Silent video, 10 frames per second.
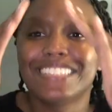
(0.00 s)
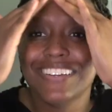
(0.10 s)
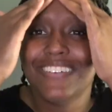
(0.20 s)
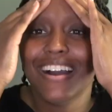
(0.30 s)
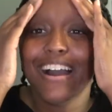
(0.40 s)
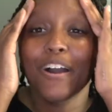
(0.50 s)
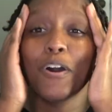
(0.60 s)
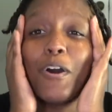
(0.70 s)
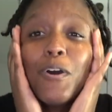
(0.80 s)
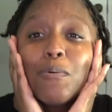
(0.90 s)
so i
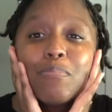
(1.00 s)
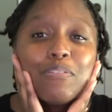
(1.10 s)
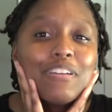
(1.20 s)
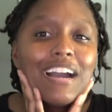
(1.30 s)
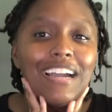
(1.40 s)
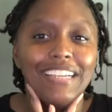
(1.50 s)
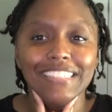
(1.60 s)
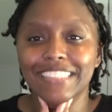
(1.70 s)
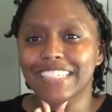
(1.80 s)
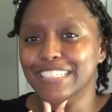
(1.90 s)
hope you
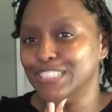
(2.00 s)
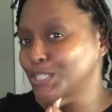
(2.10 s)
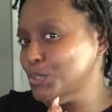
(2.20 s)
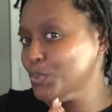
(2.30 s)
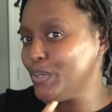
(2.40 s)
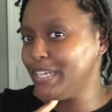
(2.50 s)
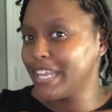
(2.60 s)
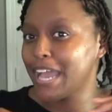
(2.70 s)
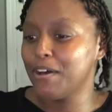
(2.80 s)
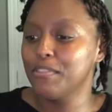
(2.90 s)
guys enjoyed
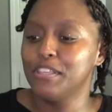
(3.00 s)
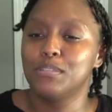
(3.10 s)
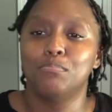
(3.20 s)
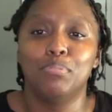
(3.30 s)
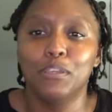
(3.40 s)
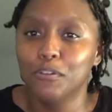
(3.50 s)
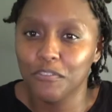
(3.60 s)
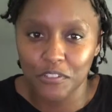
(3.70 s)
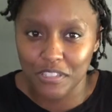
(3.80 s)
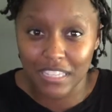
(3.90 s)
how this
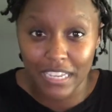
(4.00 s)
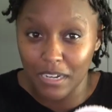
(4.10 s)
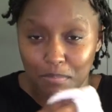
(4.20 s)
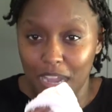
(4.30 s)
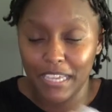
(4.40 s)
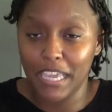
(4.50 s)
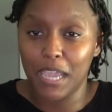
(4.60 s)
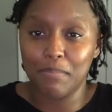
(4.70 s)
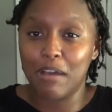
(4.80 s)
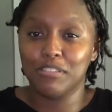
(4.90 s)
beautiful skin of mine
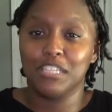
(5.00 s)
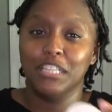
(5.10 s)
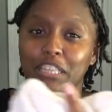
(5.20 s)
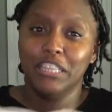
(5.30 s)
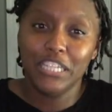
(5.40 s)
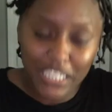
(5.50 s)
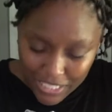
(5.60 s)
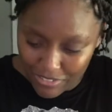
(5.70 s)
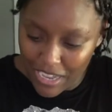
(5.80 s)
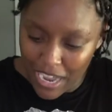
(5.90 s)
came out to
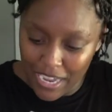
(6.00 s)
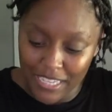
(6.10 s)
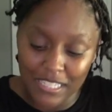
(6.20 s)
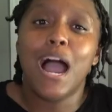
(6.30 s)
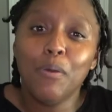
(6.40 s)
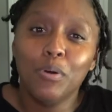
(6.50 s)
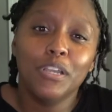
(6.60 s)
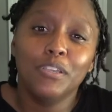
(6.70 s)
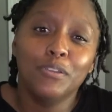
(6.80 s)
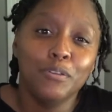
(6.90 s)
look, you guys. I
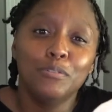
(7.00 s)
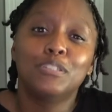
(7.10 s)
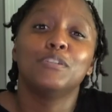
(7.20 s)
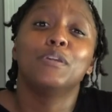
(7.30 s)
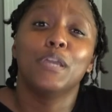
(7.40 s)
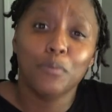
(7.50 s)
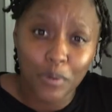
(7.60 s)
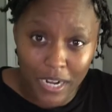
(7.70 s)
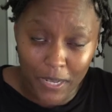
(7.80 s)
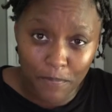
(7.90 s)
want you to get
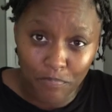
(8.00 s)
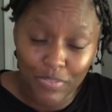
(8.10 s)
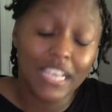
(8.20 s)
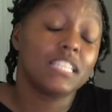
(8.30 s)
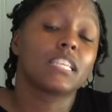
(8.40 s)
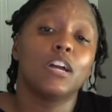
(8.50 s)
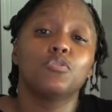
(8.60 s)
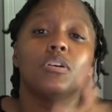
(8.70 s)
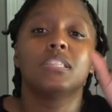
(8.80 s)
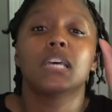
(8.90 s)
ready and
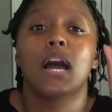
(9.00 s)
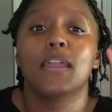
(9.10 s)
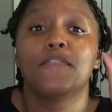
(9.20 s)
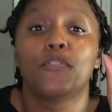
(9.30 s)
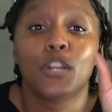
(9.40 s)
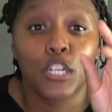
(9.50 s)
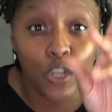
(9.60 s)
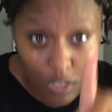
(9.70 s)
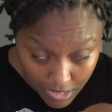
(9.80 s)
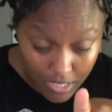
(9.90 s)
schedule a time for
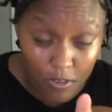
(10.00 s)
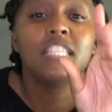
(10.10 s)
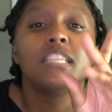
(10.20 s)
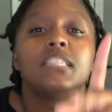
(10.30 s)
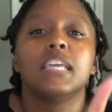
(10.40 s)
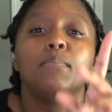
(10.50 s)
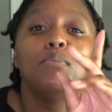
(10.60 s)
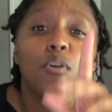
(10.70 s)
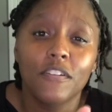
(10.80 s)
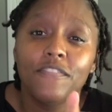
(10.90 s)
yourself to steam
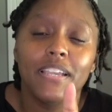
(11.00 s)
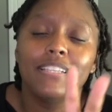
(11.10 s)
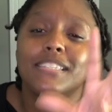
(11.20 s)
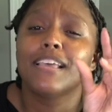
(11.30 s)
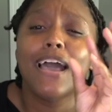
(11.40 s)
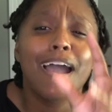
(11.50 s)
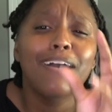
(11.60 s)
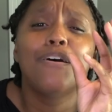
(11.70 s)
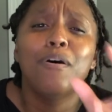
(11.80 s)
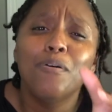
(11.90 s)
your face
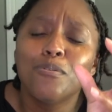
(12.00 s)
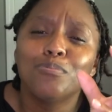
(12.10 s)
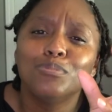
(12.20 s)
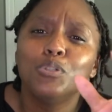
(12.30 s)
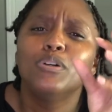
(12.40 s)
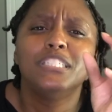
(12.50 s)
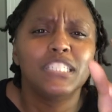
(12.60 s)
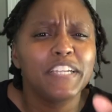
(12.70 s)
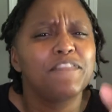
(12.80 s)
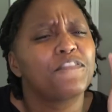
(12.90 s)
at home to
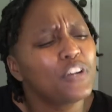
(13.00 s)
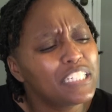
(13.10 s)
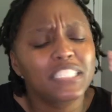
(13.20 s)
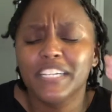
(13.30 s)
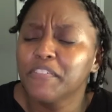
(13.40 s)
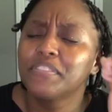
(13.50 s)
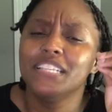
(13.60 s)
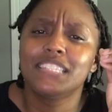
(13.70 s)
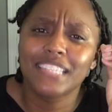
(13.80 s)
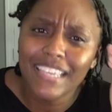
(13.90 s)
achieve fresh, healthy
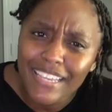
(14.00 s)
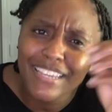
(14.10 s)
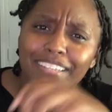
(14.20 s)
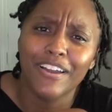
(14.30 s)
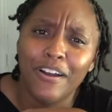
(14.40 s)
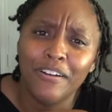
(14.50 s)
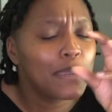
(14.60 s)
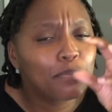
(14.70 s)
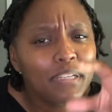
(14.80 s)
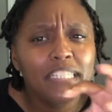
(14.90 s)
skin, y'all.
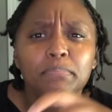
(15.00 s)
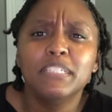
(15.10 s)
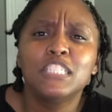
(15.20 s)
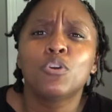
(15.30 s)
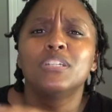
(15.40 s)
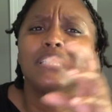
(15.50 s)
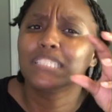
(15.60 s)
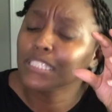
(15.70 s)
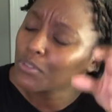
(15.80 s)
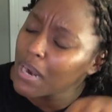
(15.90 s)
And please be sure to
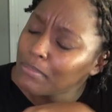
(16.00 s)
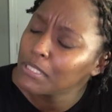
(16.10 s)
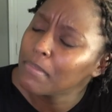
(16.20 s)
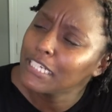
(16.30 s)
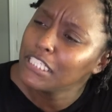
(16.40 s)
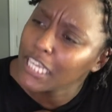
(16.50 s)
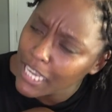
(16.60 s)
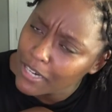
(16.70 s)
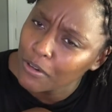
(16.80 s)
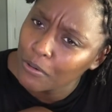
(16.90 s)
subscribe to my
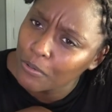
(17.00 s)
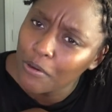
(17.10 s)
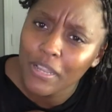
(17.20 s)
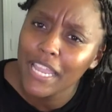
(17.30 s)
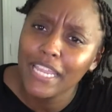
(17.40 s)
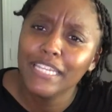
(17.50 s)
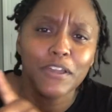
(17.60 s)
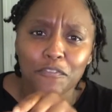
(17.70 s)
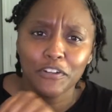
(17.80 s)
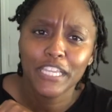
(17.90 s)
channel, okay?
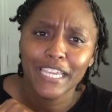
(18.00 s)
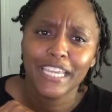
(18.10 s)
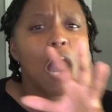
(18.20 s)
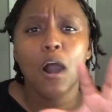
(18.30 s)
Don't forget.